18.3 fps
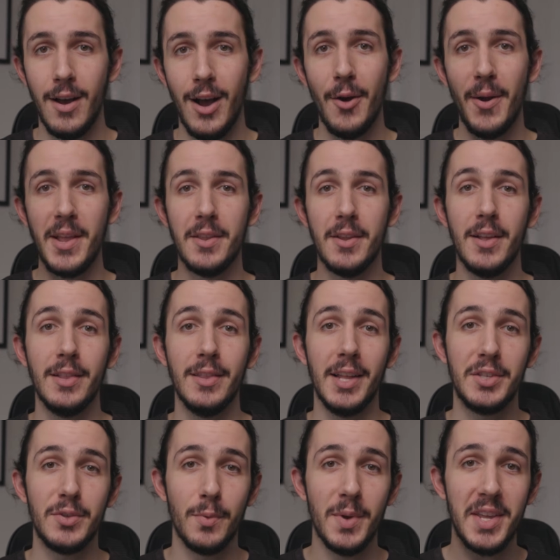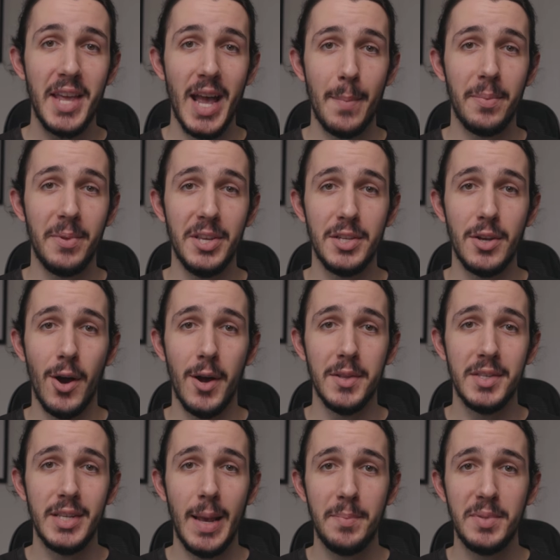Alright, let's recap these
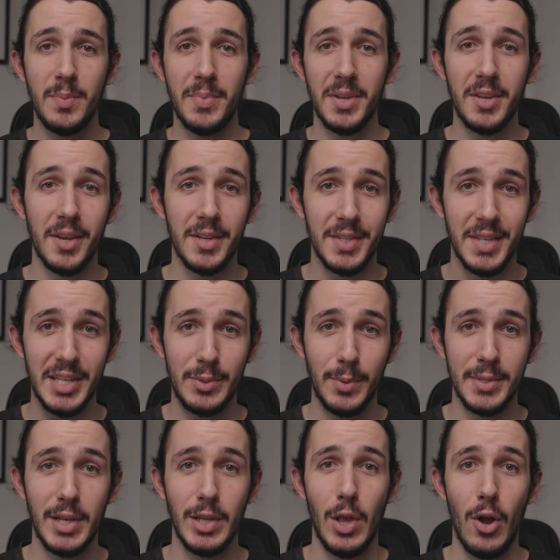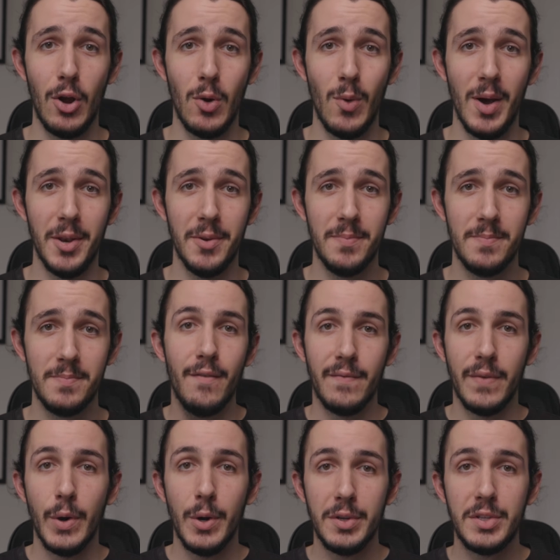concepts because this was a long one.
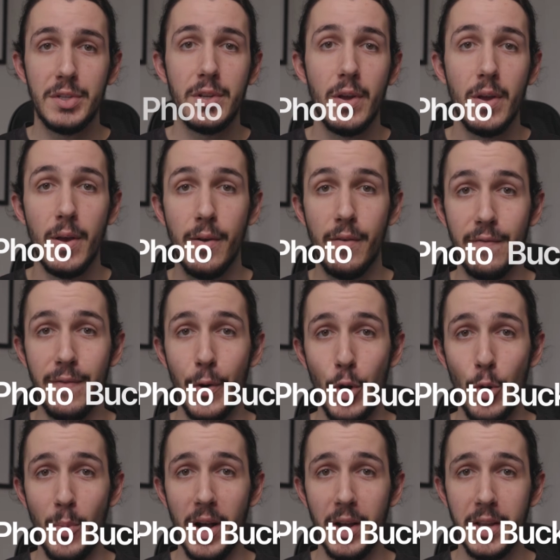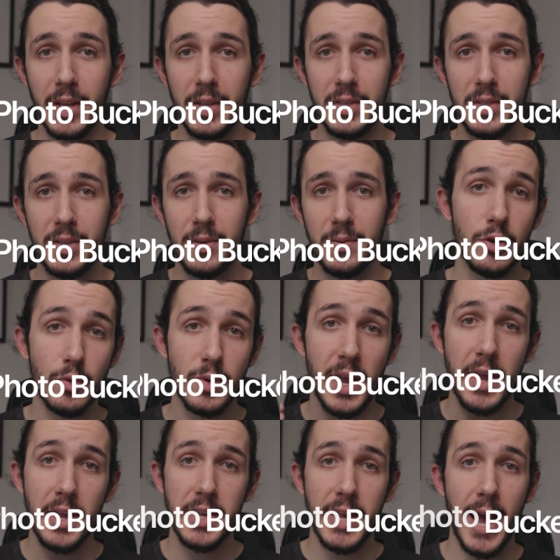First, photo buckets.
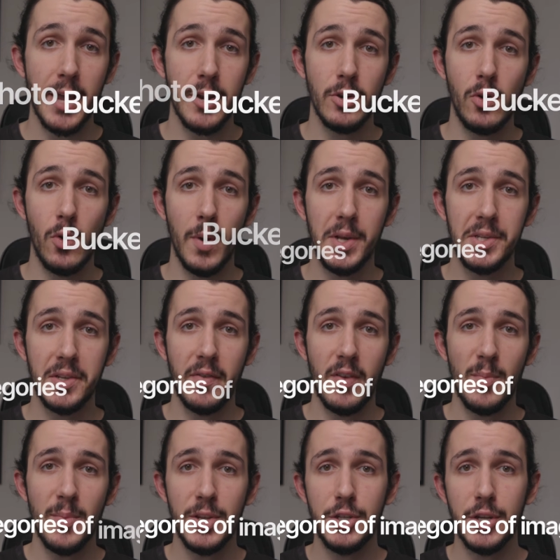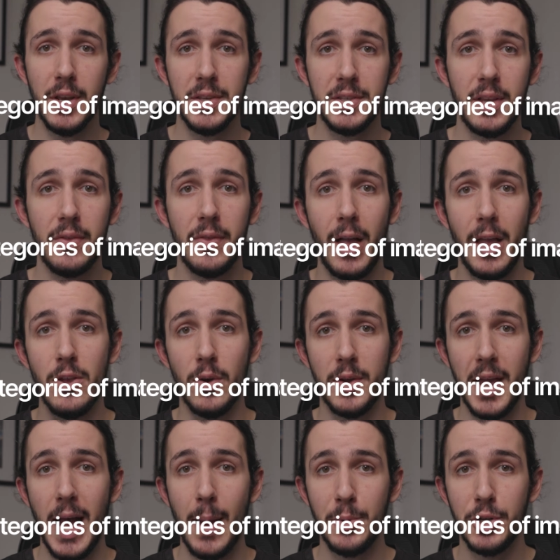Create categories of images that you'll
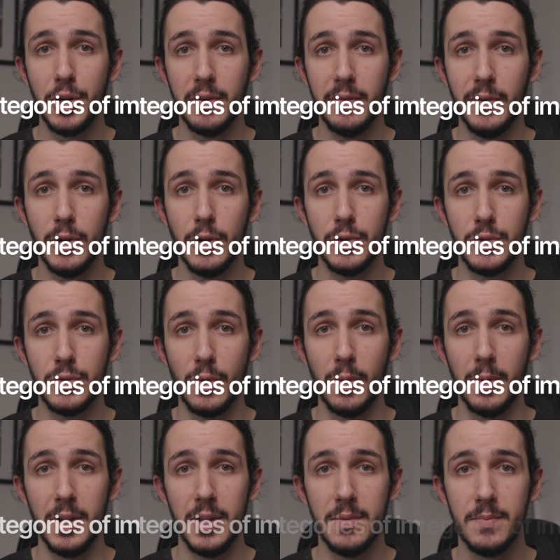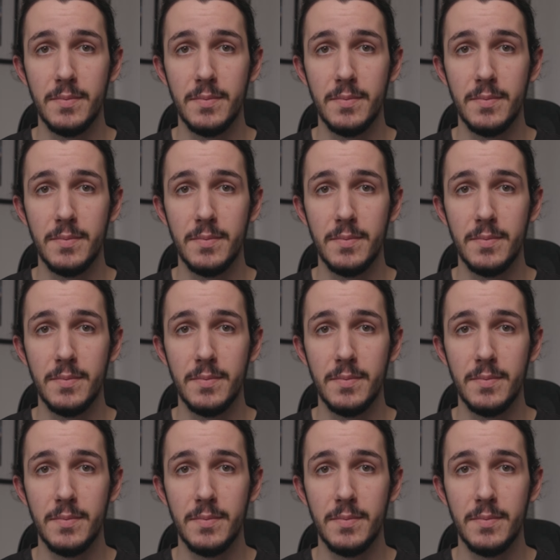capture for your story.